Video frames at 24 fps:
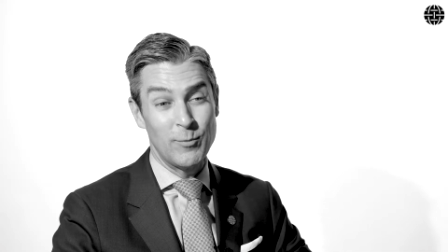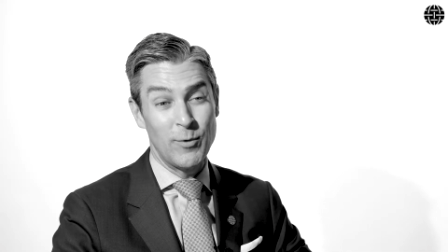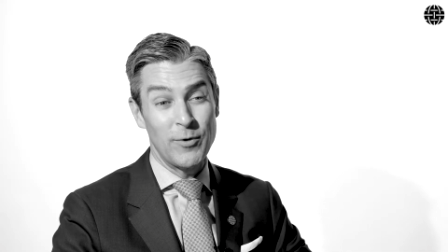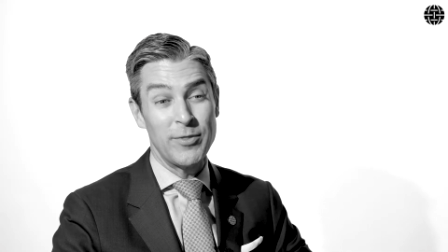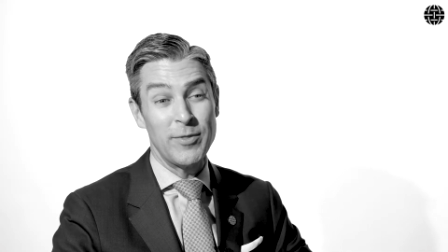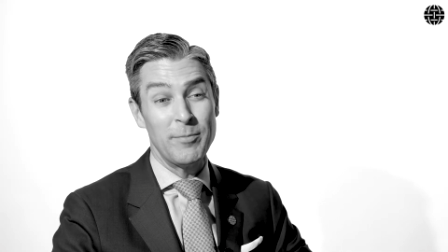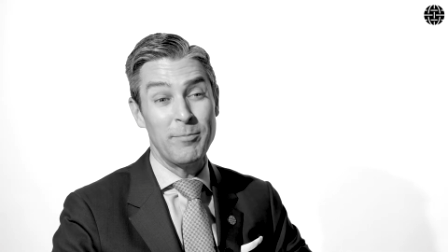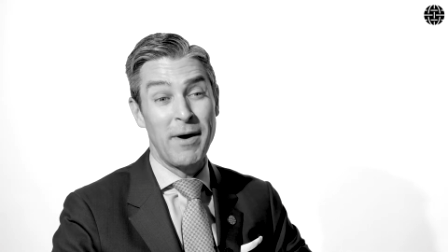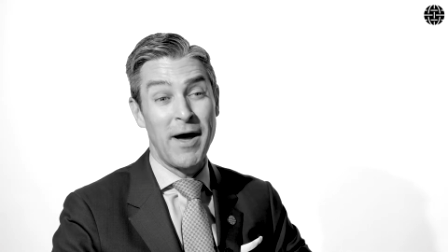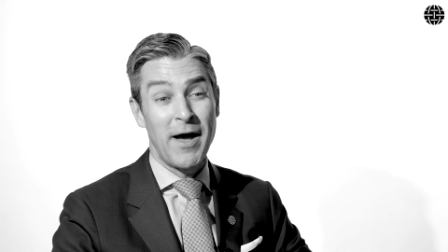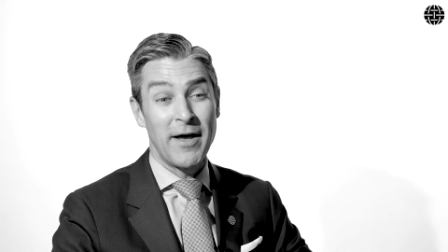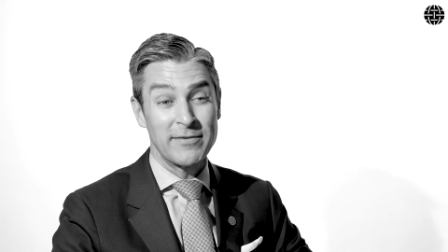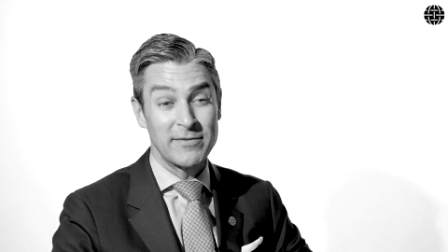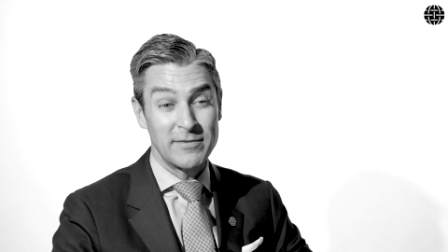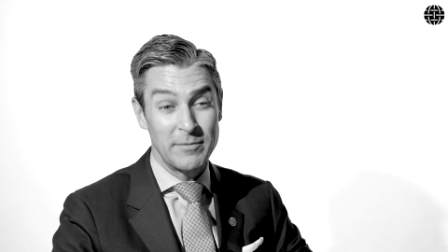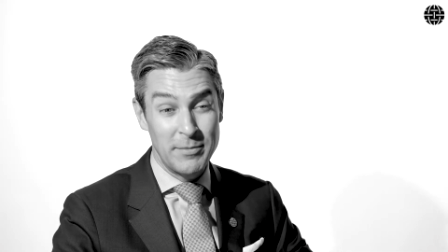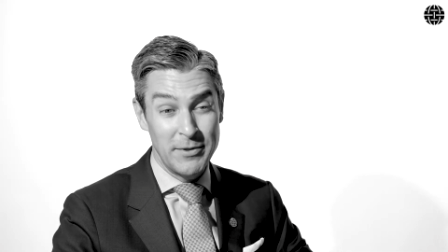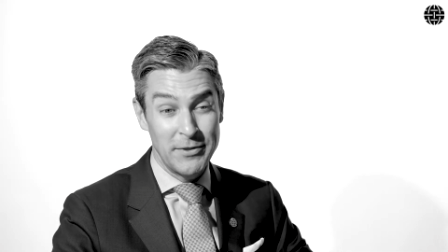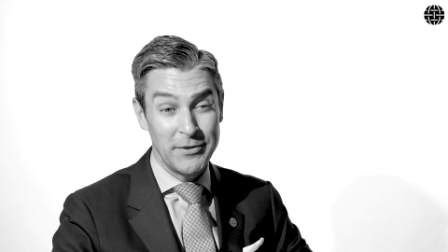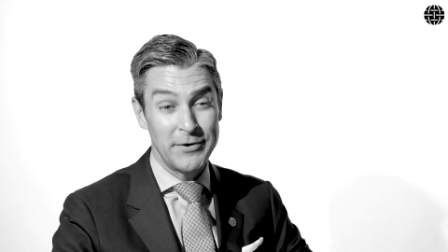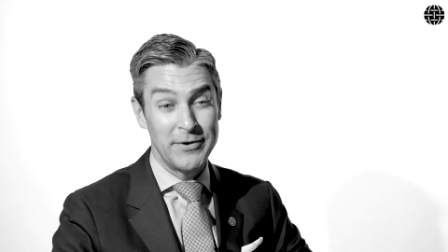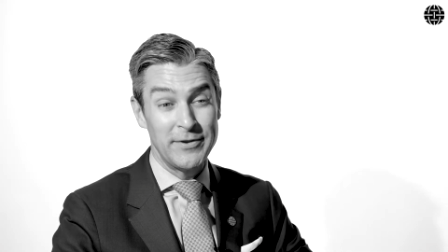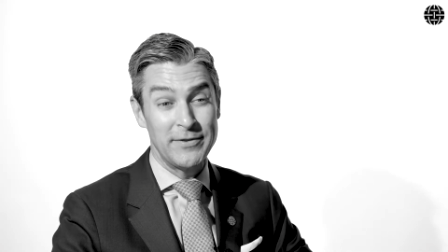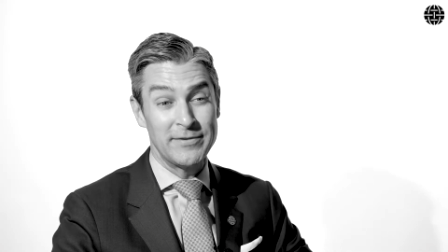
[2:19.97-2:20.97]
what the
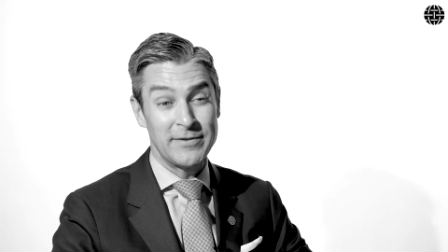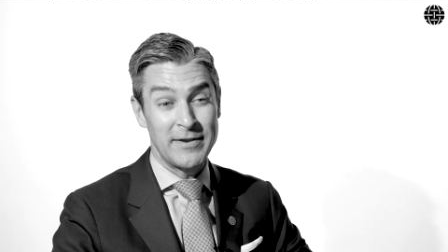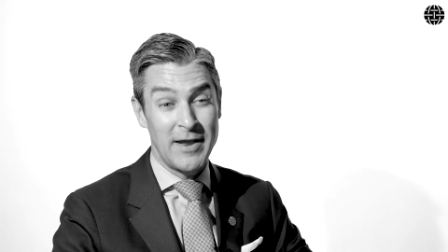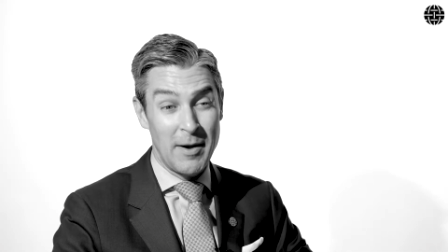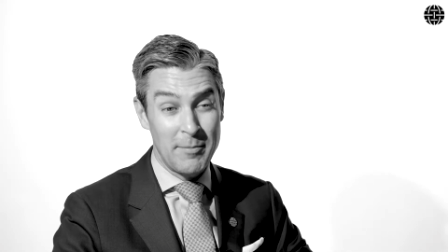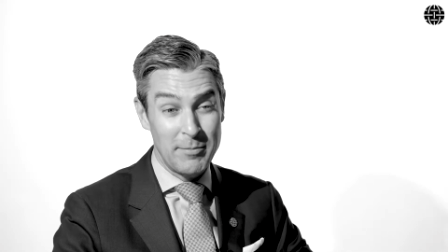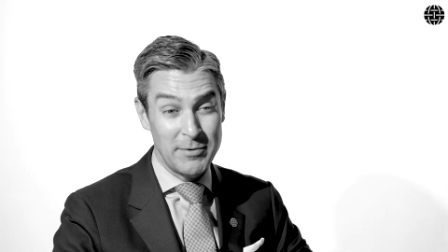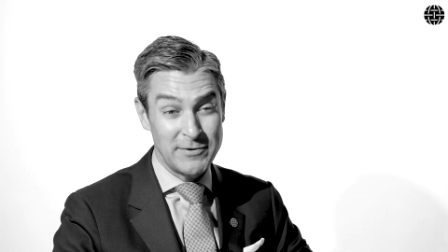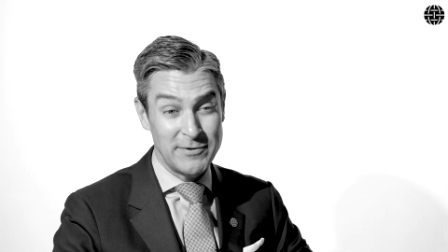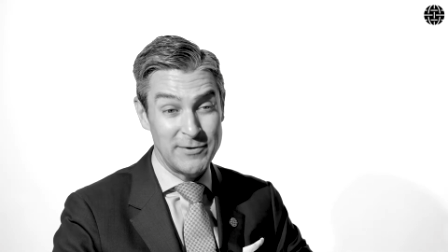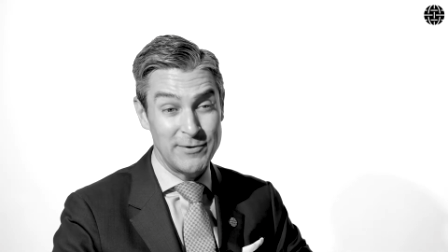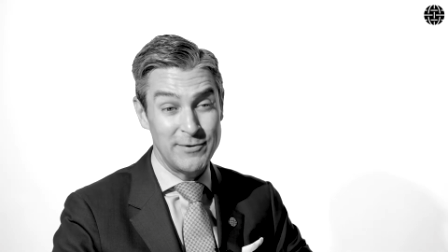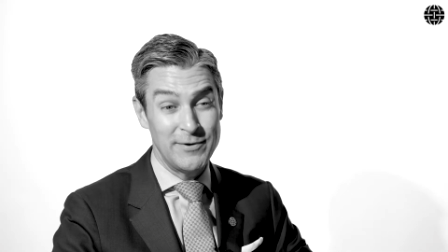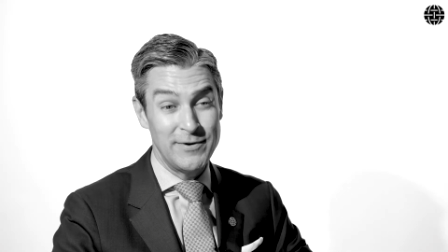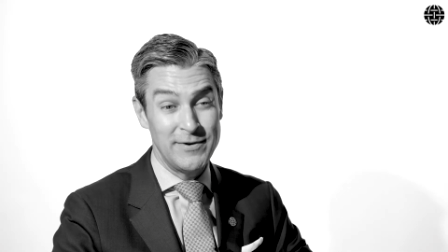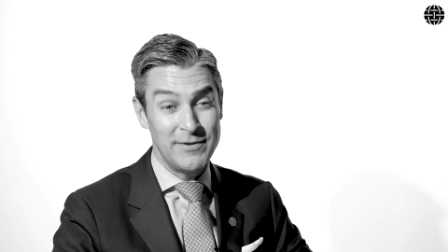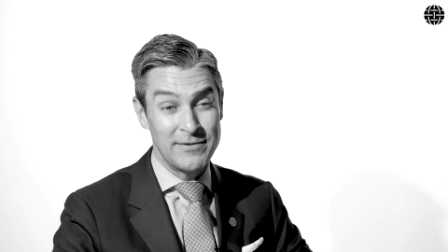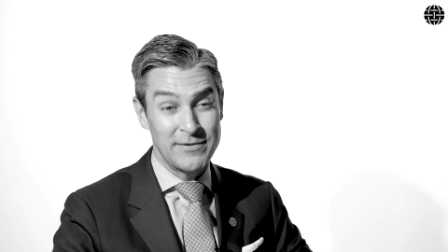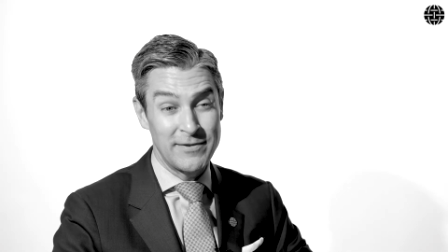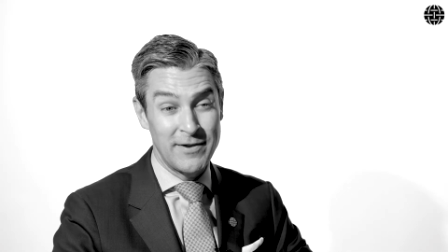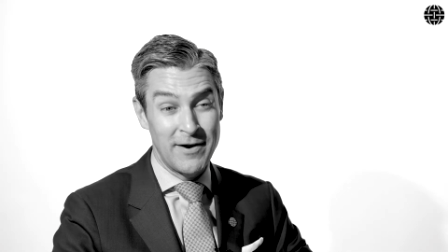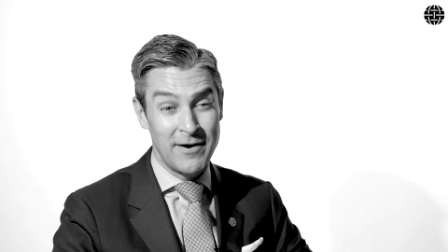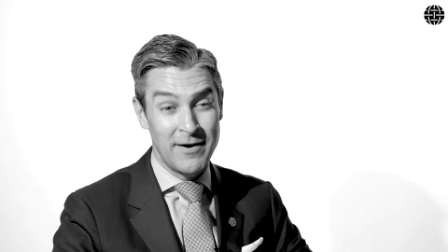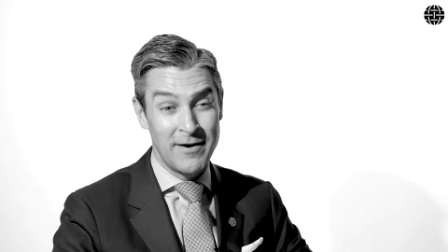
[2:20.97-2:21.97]
possibilities and
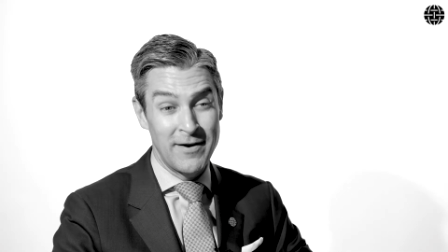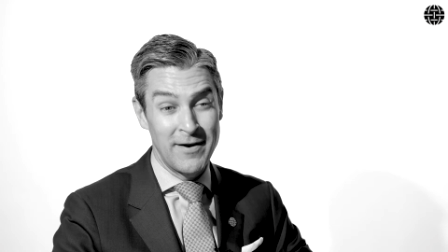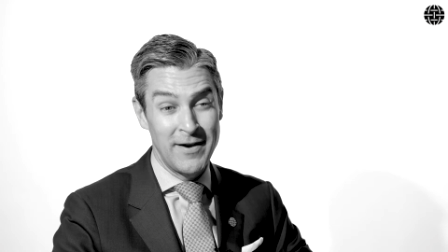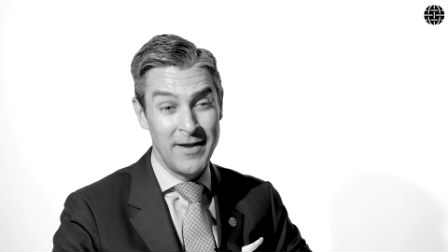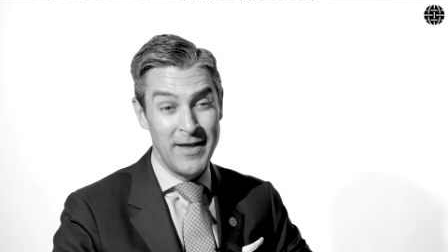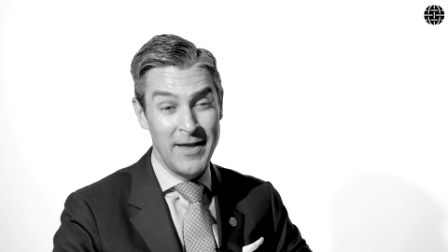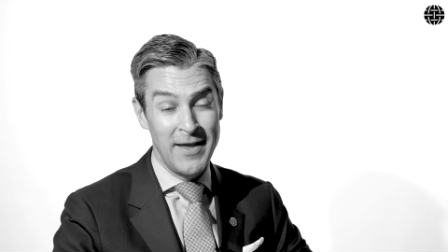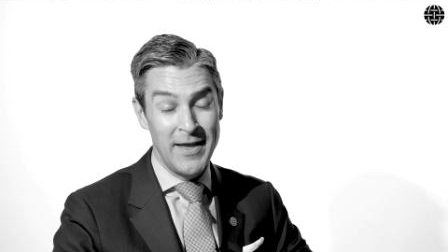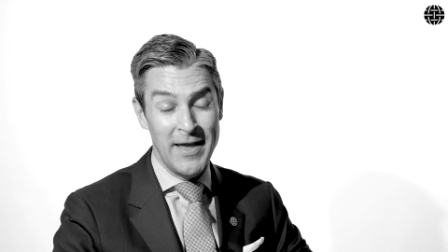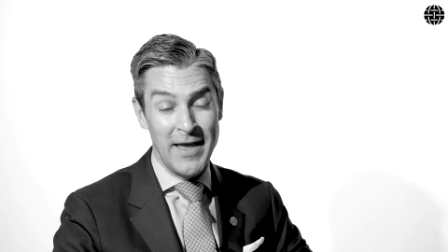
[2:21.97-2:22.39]
opportunities are